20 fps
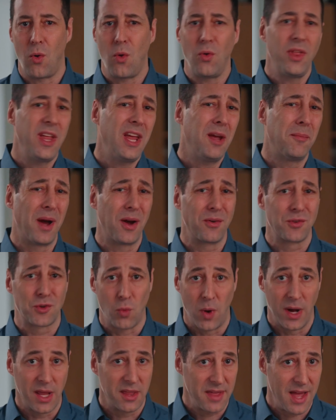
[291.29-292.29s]
only about
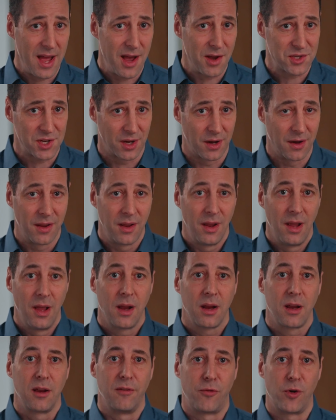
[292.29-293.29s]
20,000.
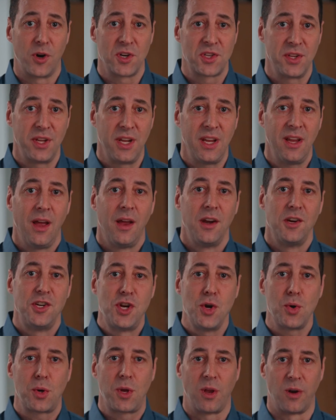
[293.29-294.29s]
Conversely,
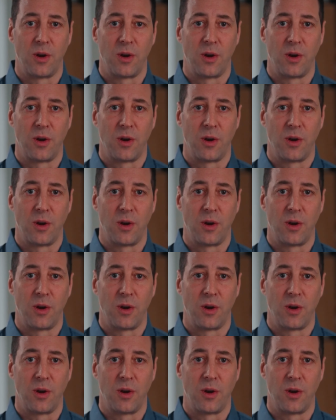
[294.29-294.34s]
Duke